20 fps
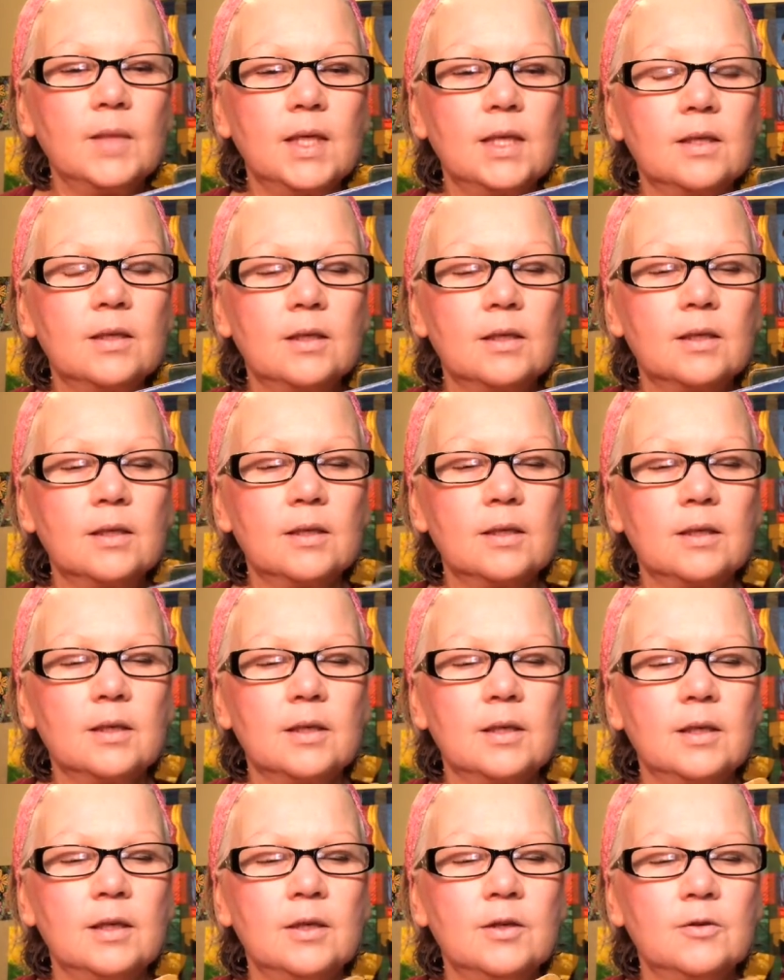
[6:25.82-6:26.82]
it,
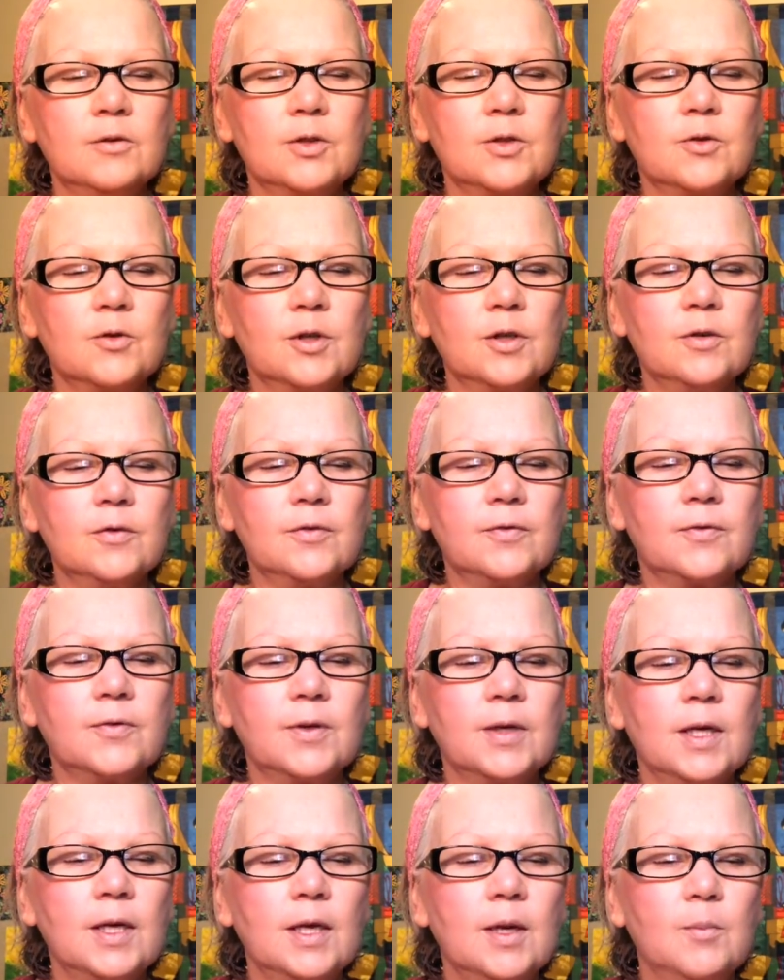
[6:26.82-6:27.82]
you know, sort of
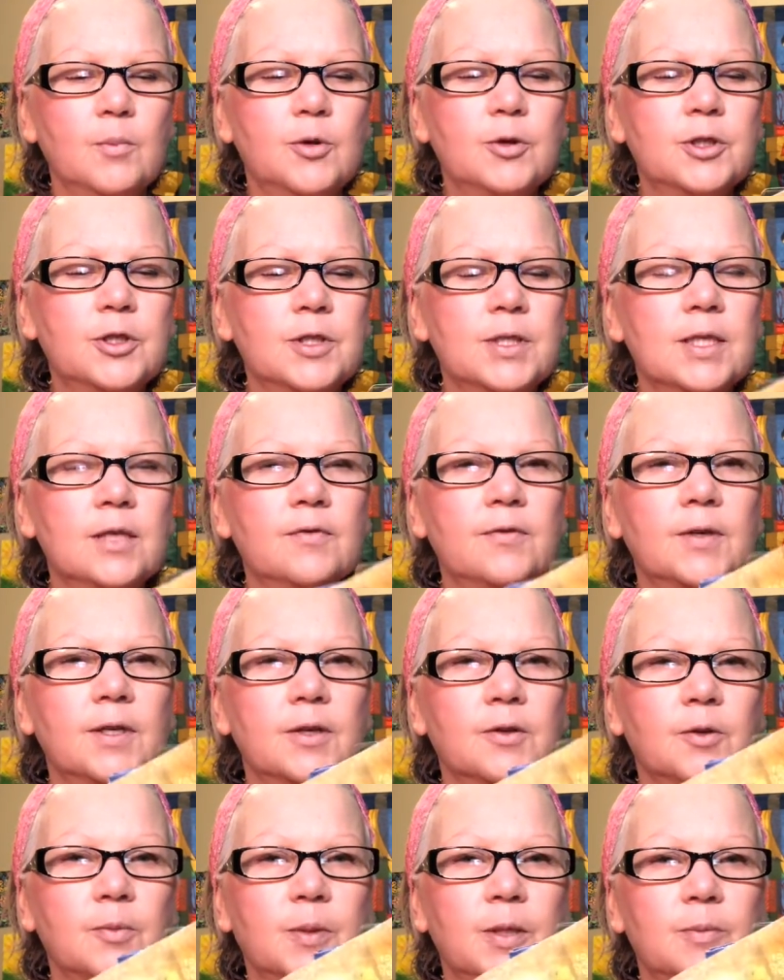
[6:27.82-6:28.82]
put yourself in
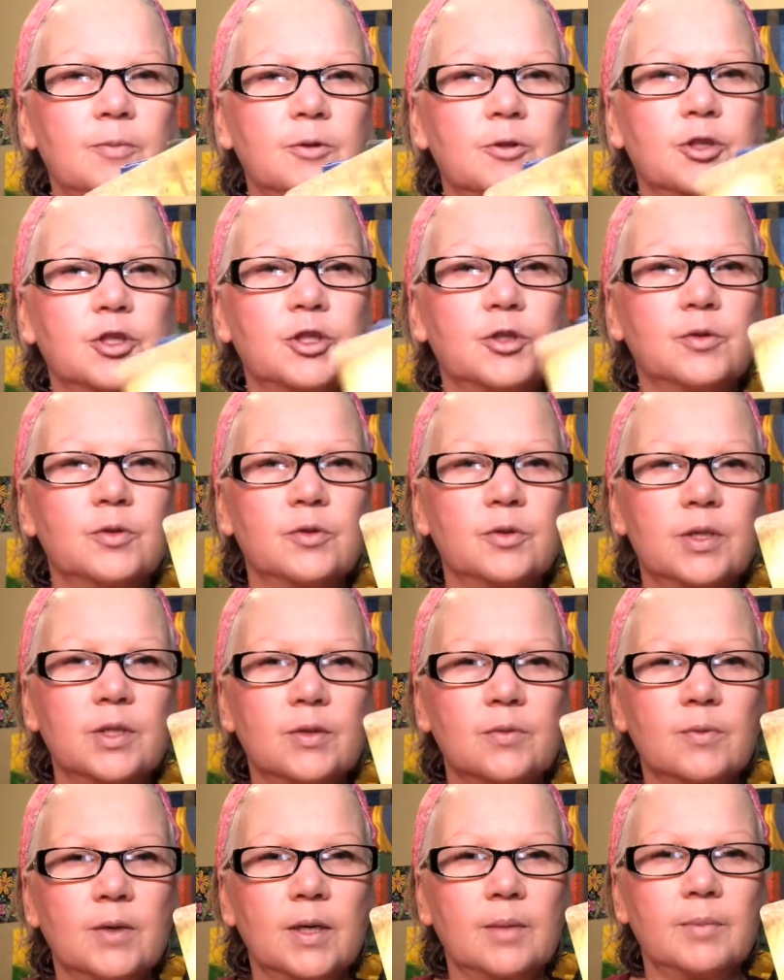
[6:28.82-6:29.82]
other people's shoes
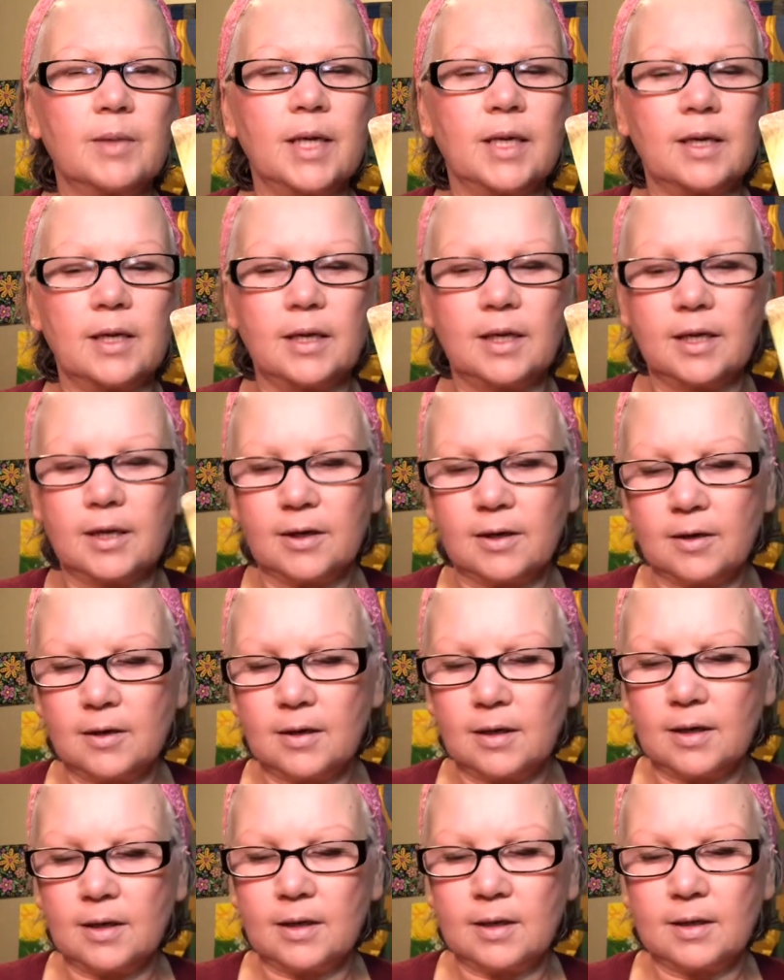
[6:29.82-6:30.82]
is what I'm getting
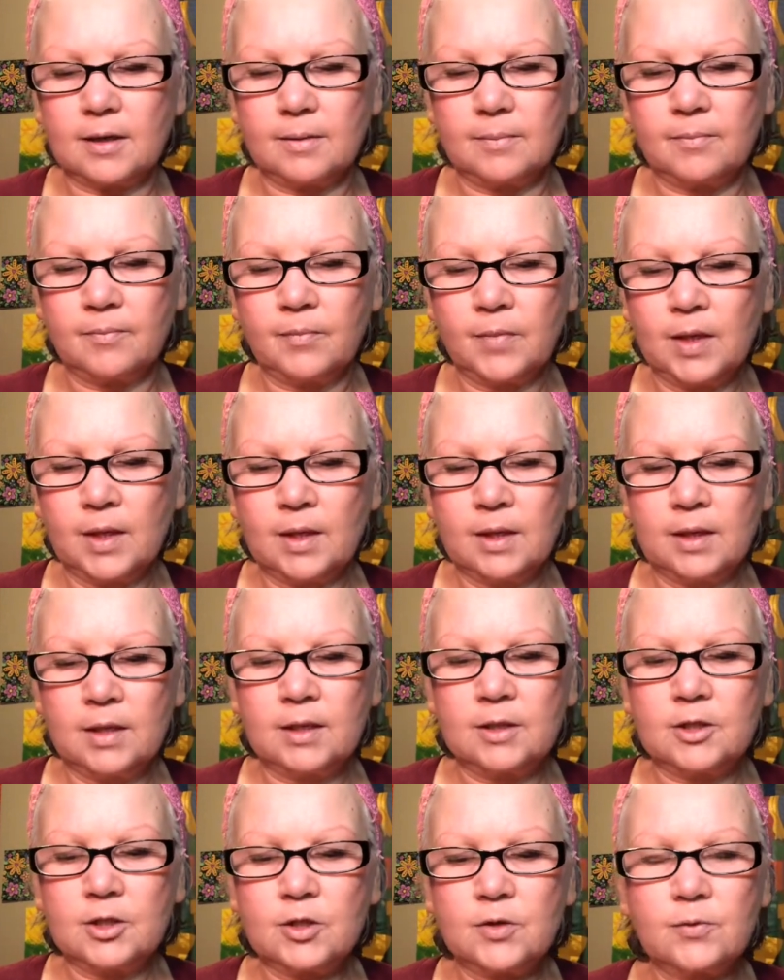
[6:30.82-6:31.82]
here. And
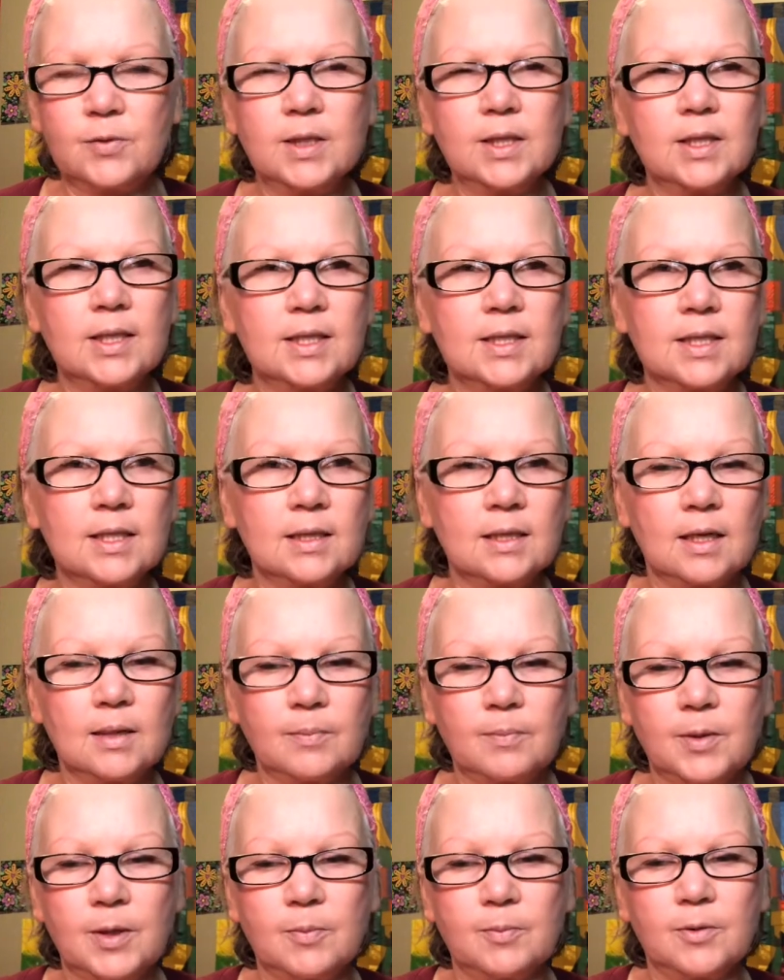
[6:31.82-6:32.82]
just realizing that
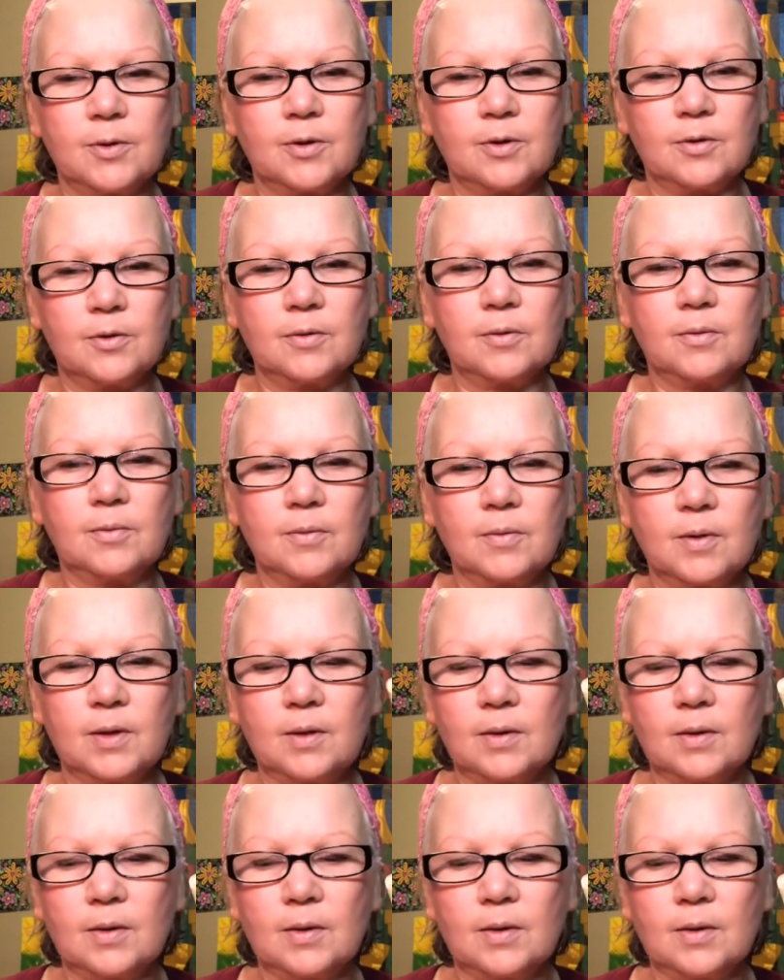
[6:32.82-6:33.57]
people,